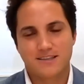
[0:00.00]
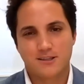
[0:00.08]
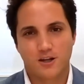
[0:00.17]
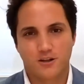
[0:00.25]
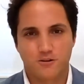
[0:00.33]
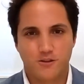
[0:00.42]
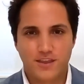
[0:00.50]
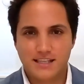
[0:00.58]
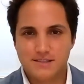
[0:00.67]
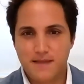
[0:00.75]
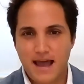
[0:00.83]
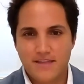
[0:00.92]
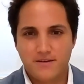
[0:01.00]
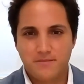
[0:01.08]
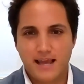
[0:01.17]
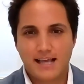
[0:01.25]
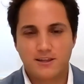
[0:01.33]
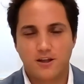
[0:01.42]
There's a lot of good things about them,
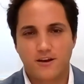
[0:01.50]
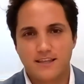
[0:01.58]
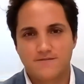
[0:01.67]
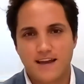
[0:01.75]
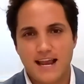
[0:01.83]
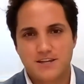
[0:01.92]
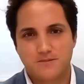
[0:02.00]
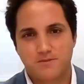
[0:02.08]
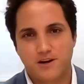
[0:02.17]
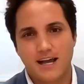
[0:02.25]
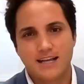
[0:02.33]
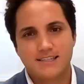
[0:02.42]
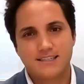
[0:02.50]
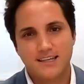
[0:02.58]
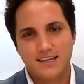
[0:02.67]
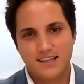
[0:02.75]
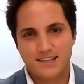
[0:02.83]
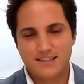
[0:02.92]
but like a lot of these financial products,
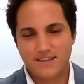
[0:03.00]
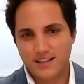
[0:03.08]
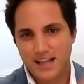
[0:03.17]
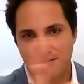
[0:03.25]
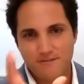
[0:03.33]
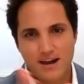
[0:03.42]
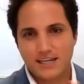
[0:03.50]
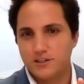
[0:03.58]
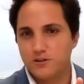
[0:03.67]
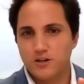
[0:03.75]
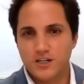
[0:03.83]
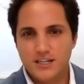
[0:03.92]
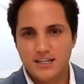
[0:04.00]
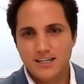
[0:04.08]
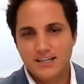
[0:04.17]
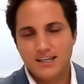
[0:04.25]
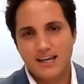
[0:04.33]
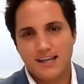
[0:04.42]
there's something like very good
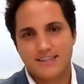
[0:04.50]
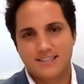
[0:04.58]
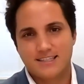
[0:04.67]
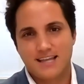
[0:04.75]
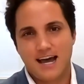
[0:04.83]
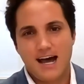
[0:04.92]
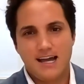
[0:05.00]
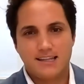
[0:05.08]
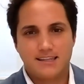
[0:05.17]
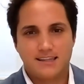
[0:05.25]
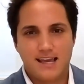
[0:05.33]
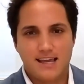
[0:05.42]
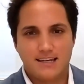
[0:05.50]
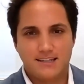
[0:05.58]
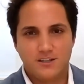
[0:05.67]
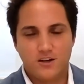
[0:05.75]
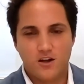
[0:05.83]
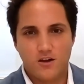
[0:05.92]
at the start, but
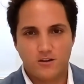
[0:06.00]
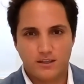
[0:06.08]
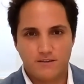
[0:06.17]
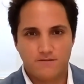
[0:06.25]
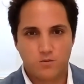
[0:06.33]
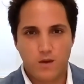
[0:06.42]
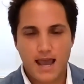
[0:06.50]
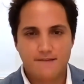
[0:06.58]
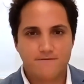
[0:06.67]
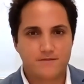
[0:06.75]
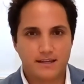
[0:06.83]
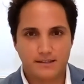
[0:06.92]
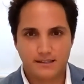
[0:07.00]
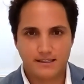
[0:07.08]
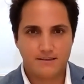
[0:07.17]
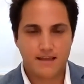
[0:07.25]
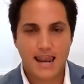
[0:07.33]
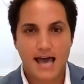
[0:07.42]
then, gives way and
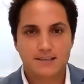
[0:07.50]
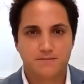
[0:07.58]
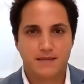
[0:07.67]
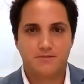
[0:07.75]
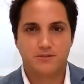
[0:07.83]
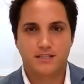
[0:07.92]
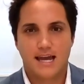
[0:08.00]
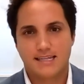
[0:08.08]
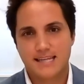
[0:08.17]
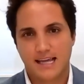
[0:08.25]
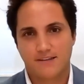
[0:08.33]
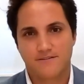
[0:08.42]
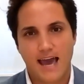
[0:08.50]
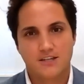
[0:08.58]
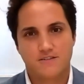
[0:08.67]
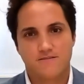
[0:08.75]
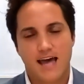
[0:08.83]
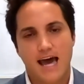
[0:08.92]
allows people to kind of take
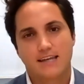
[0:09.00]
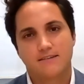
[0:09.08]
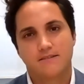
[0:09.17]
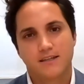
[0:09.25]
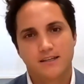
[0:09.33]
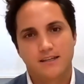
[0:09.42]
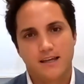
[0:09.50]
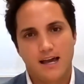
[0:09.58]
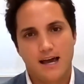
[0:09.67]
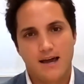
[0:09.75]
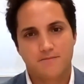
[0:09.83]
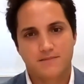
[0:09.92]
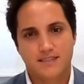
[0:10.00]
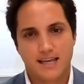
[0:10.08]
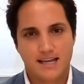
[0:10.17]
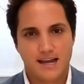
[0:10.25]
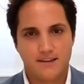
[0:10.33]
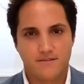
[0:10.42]
advantage of that. So
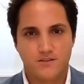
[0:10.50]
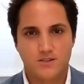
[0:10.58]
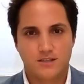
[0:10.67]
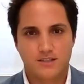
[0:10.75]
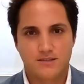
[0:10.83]
they're kind of...